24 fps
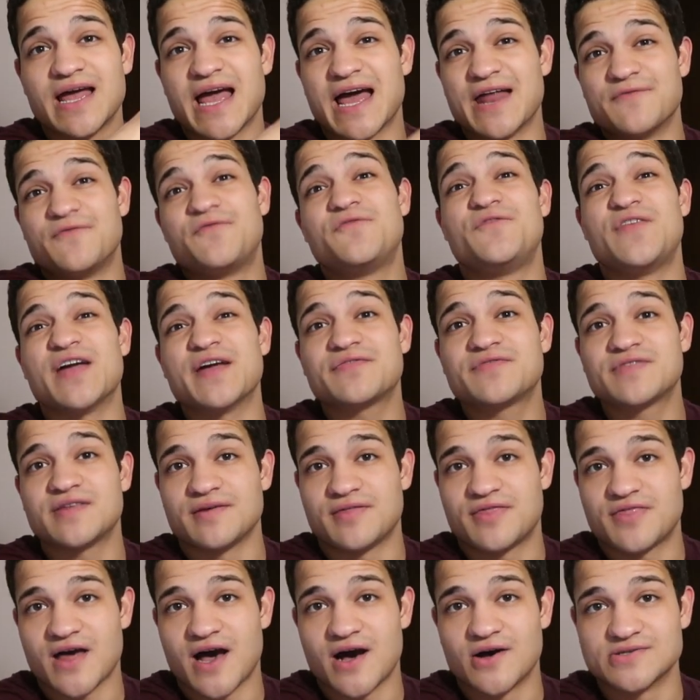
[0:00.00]
and
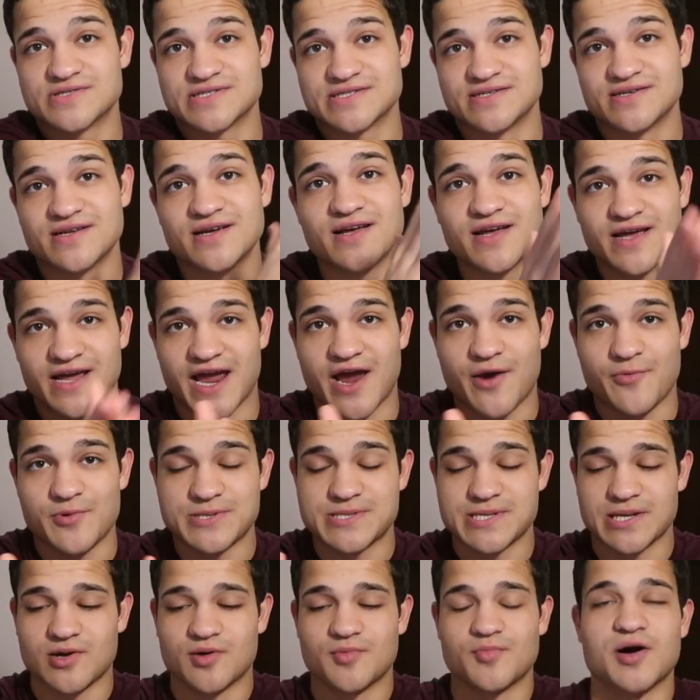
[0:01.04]
50,000 every
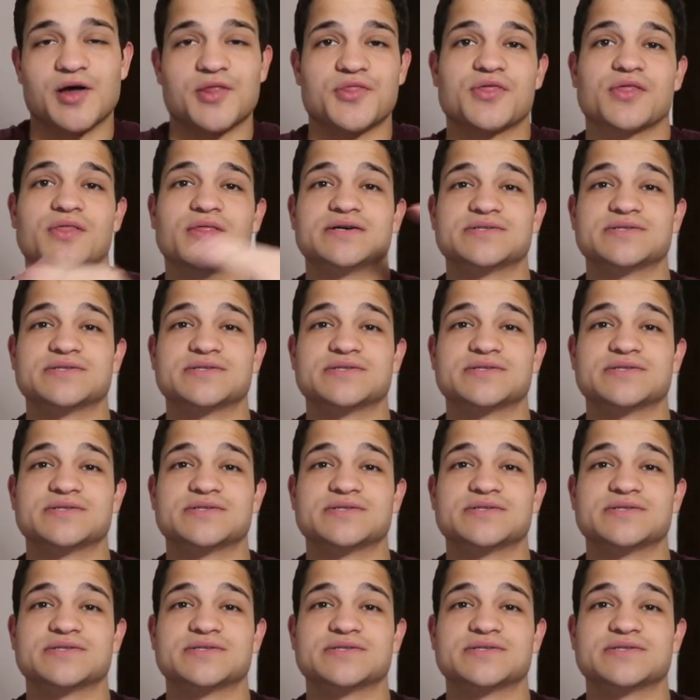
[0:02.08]
single month.